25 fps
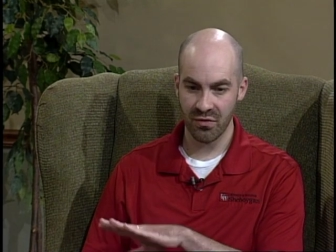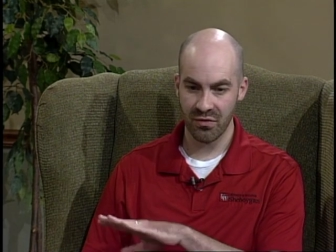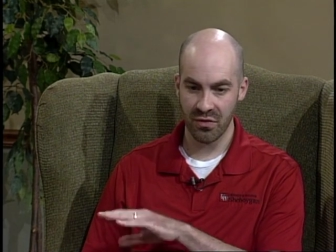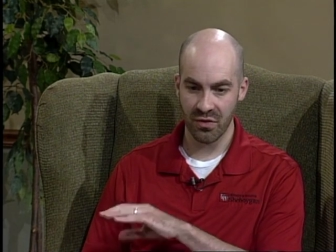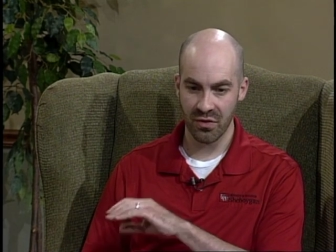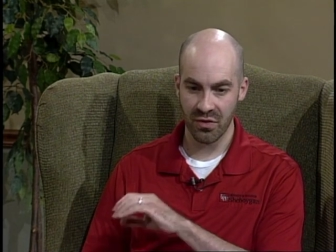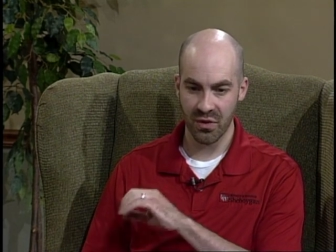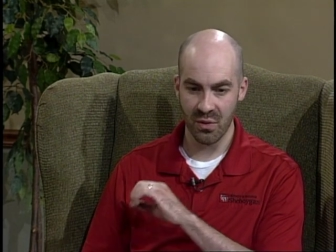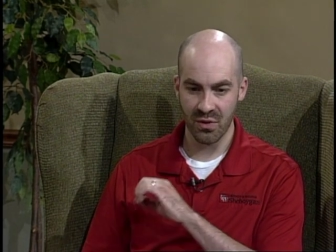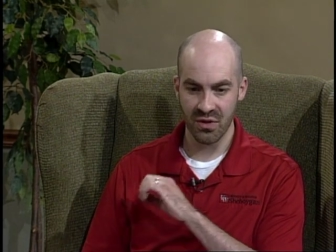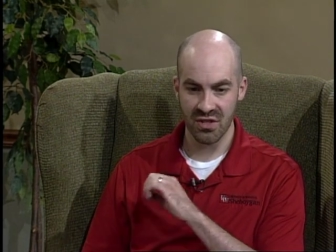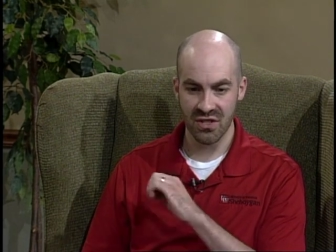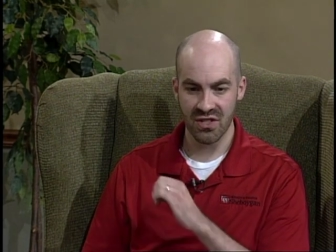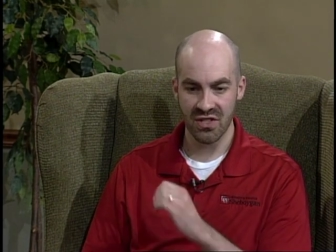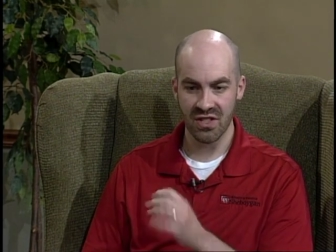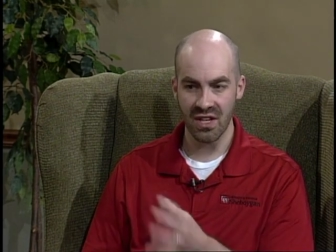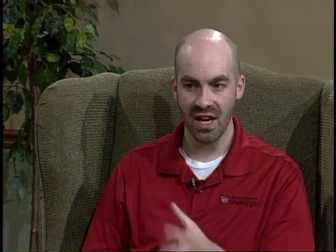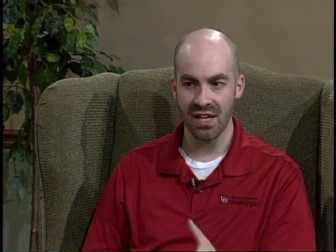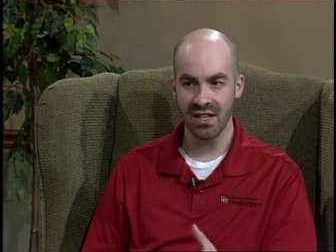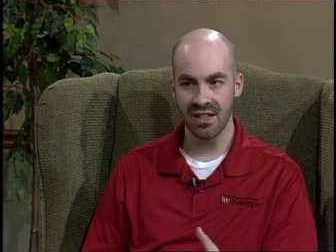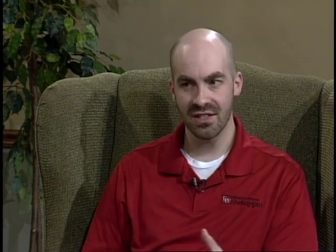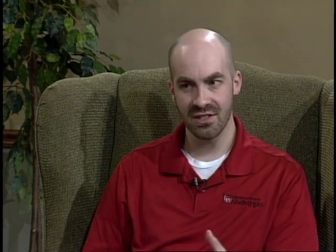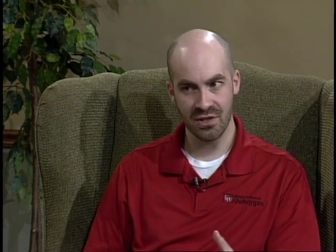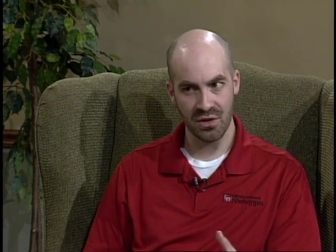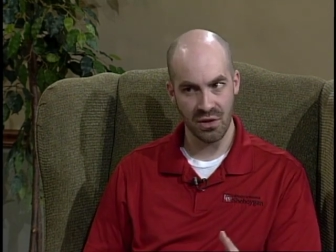for those
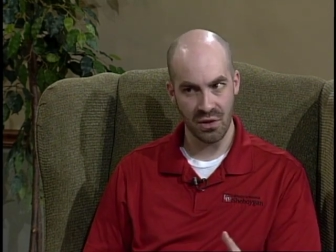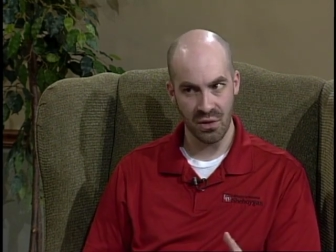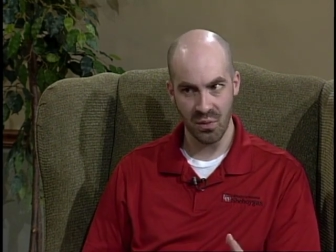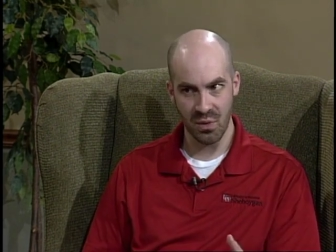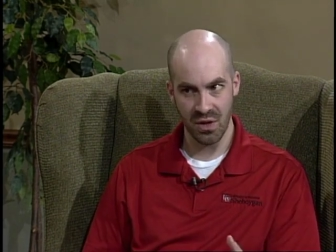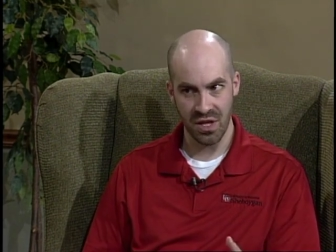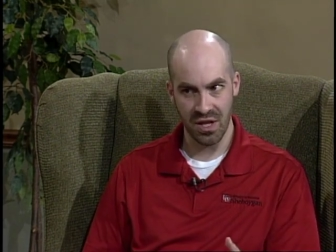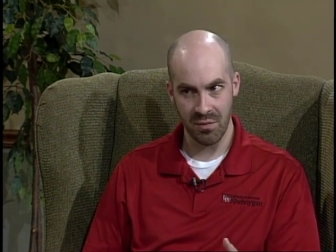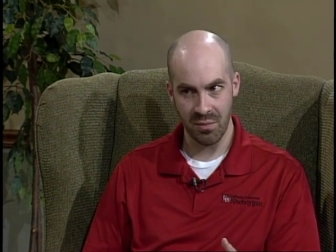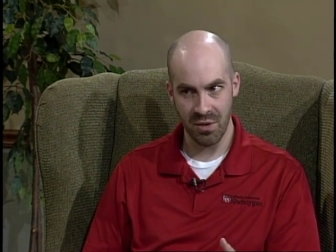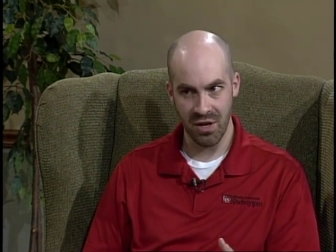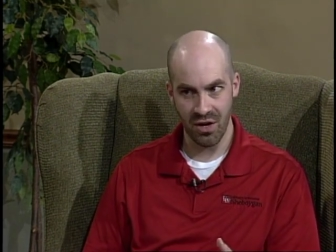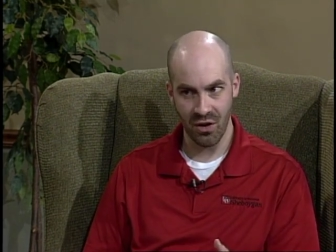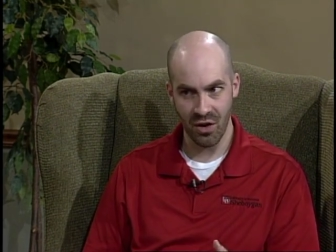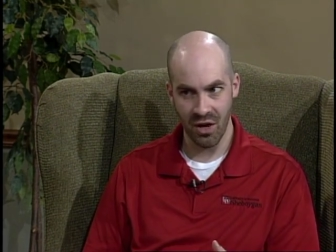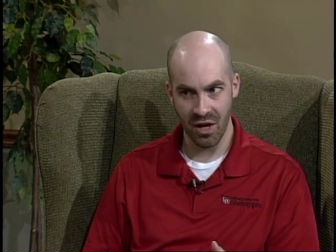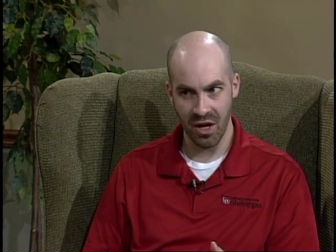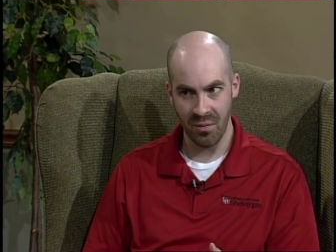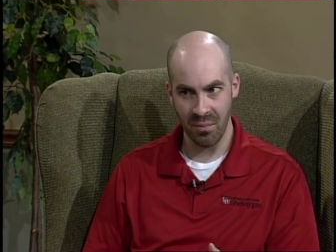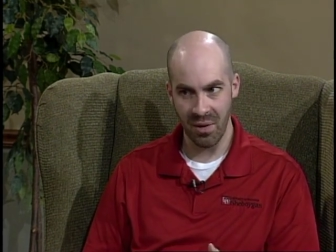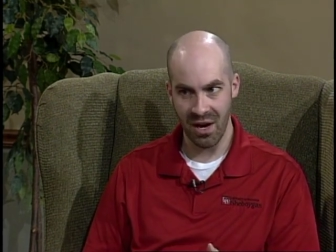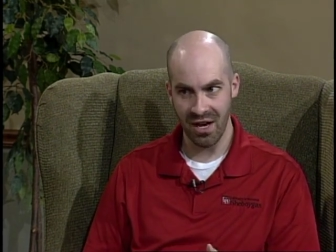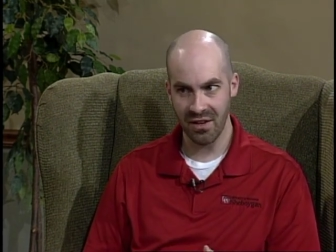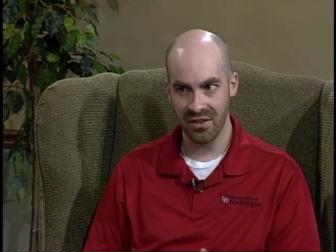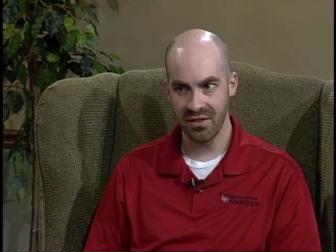studies that you keep hearing
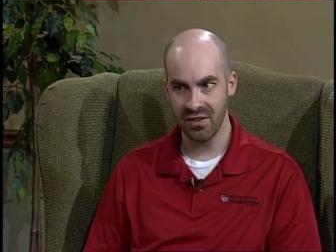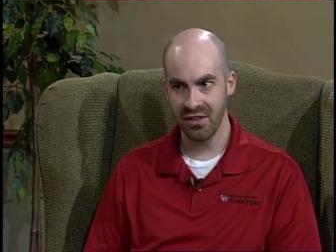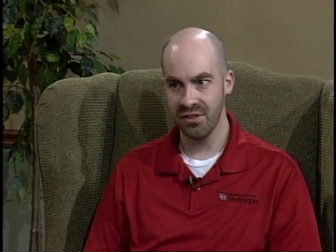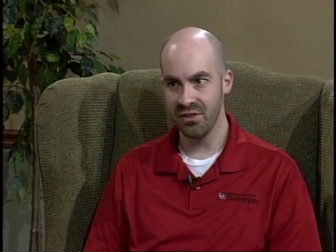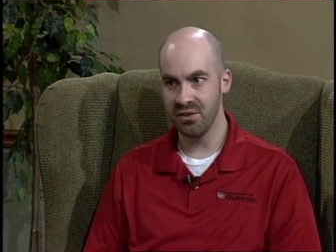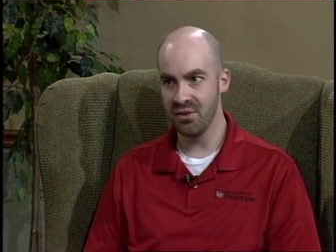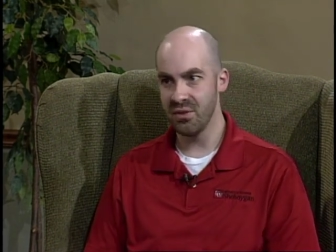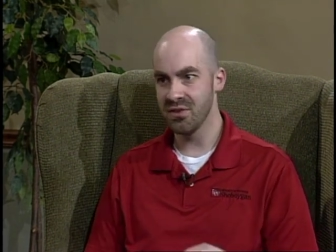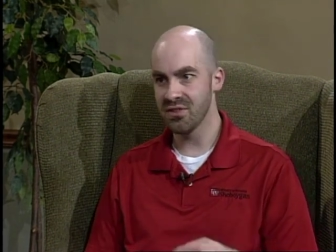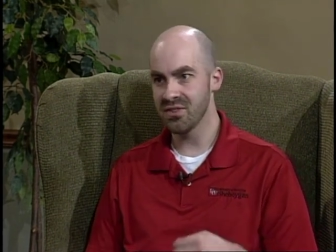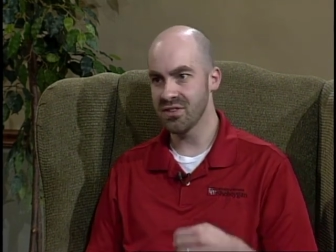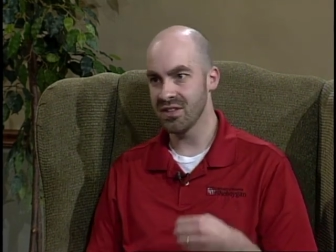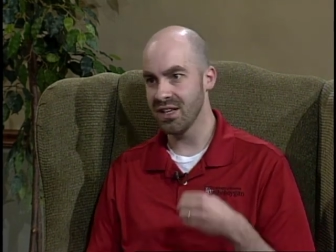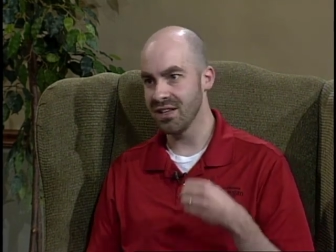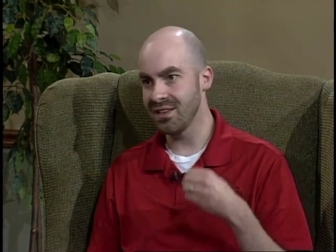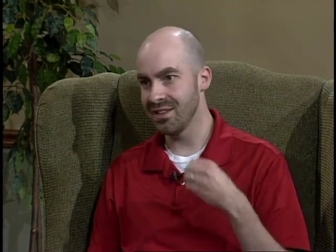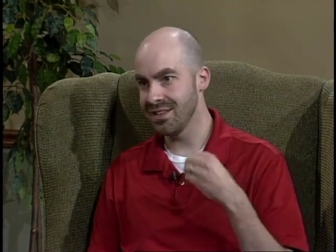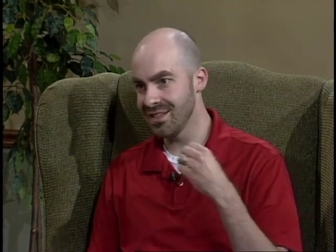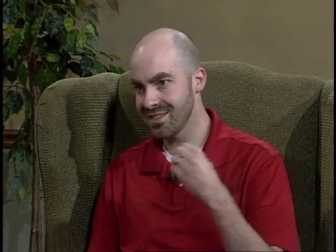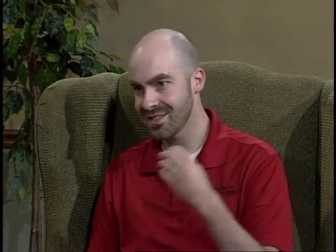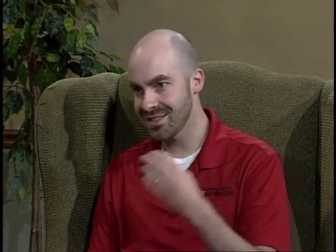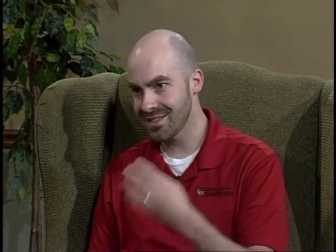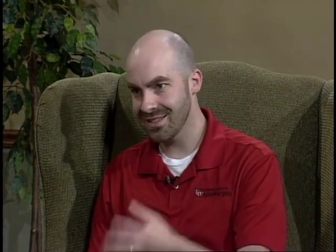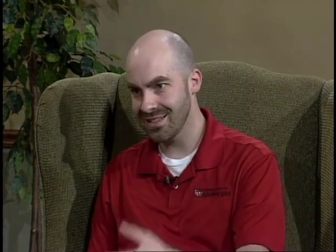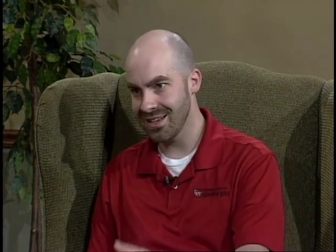about on the news, that
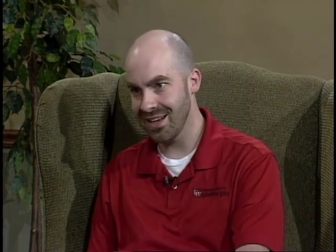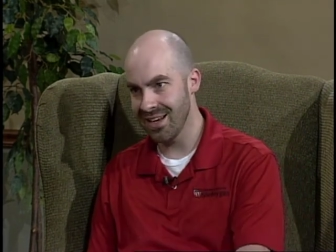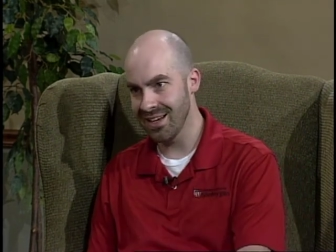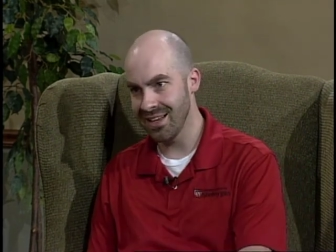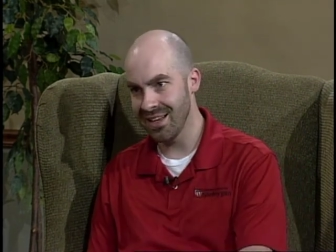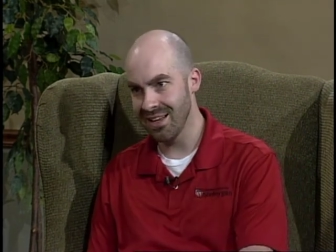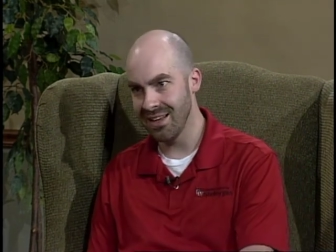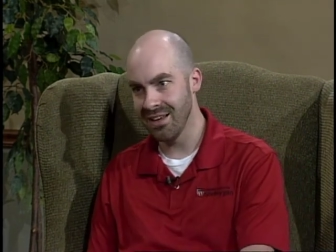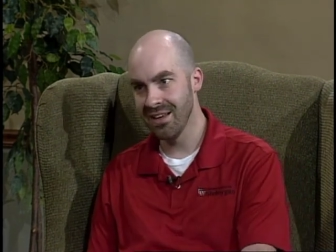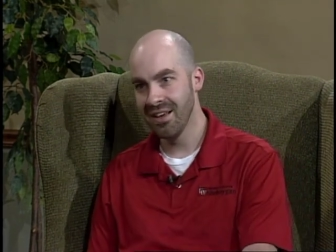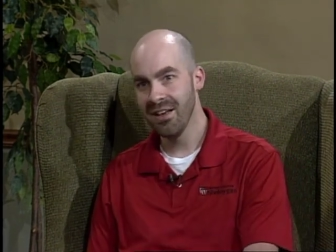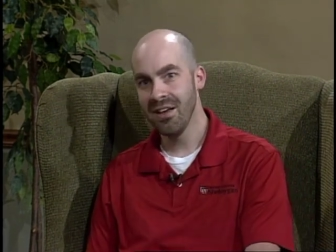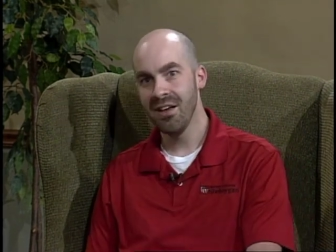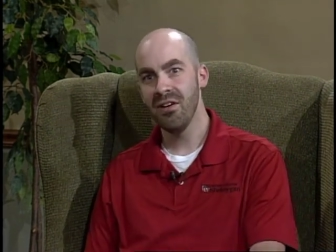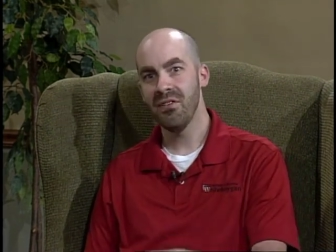this study